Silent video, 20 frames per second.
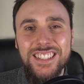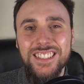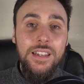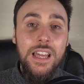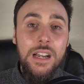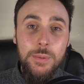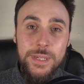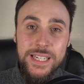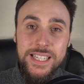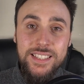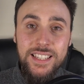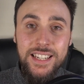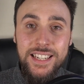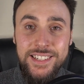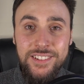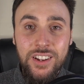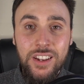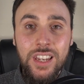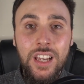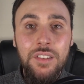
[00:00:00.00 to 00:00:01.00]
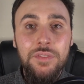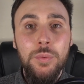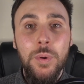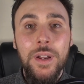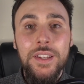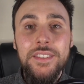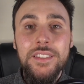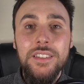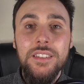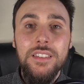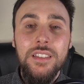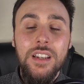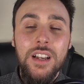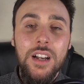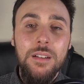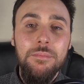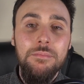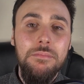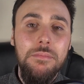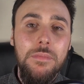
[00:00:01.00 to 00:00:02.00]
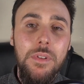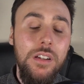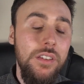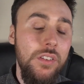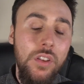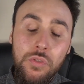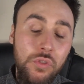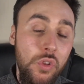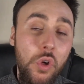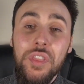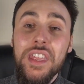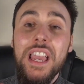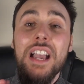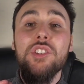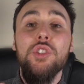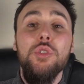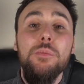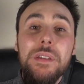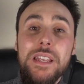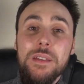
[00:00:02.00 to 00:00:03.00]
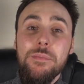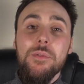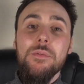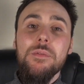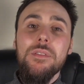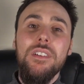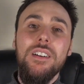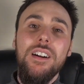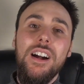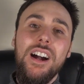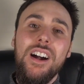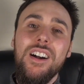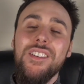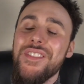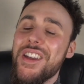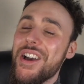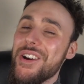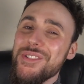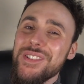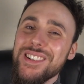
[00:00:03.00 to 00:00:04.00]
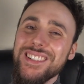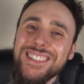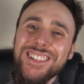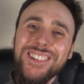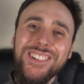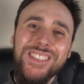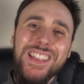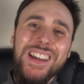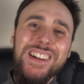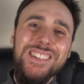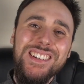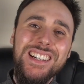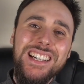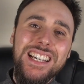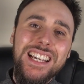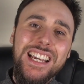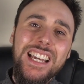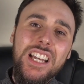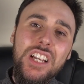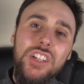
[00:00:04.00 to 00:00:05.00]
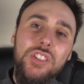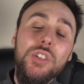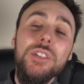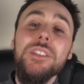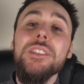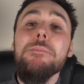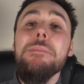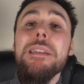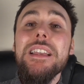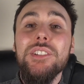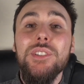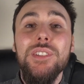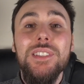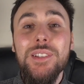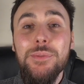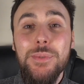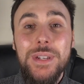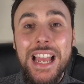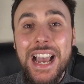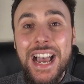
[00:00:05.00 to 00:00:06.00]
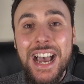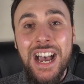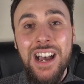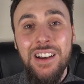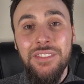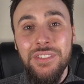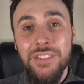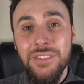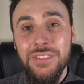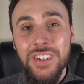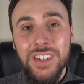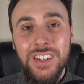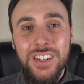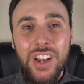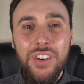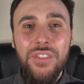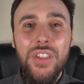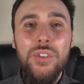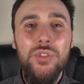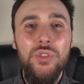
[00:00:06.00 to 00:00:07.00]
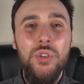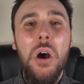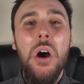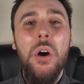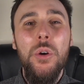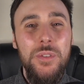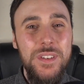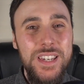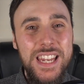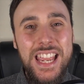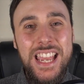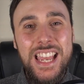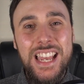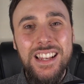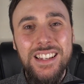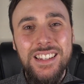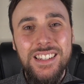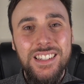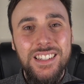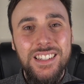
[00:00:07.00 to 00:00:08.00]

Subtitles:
Now we need to clean our loved ones, not the actual people, no, God no, just the pictures that we have of those you hold dear.